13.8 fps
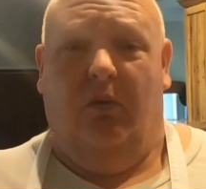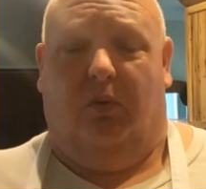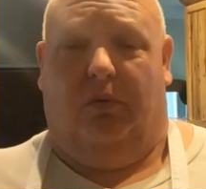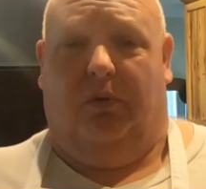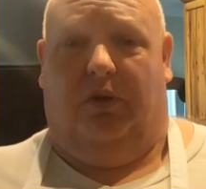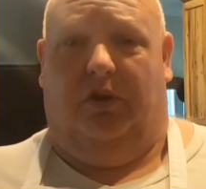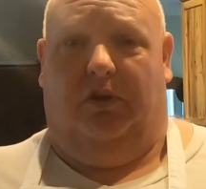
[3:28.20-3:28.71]

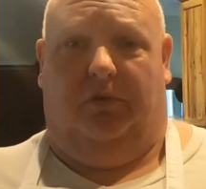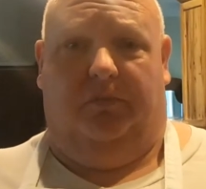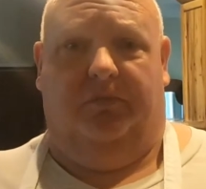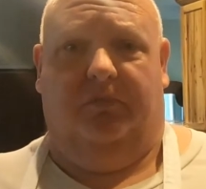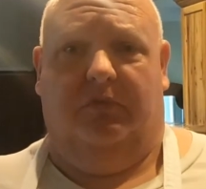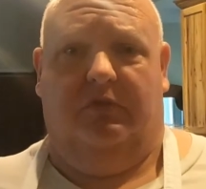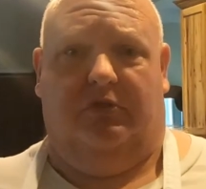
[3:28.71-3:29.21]
What are we gonna do?
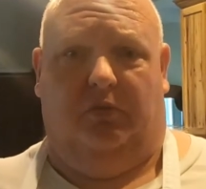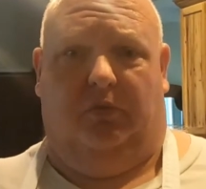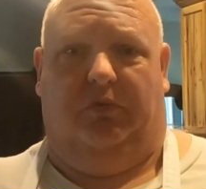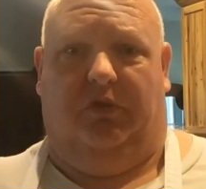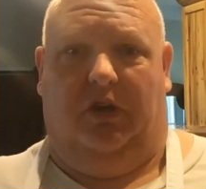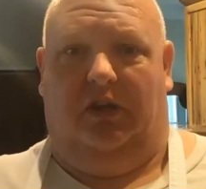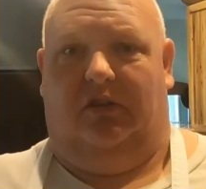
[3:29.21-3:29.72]
So
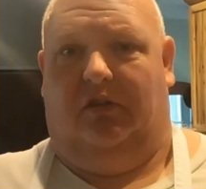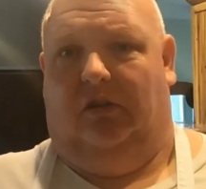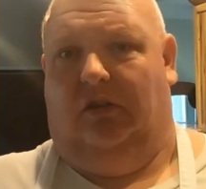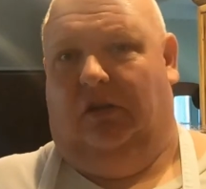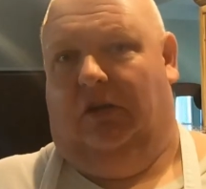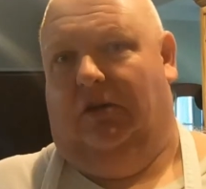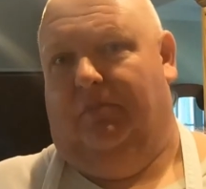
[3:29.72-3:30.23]
we've got the
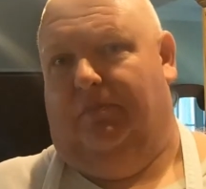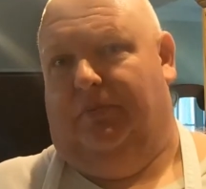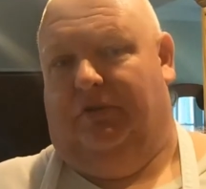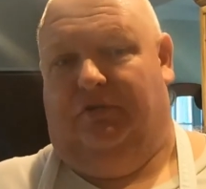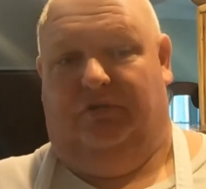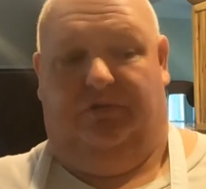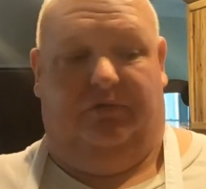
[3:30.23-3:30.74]
lump
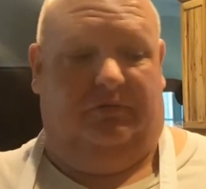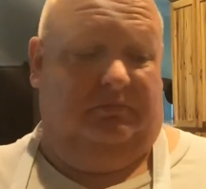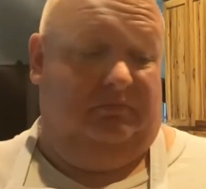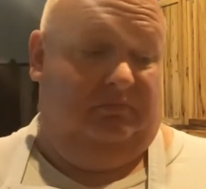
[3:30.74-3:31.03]
of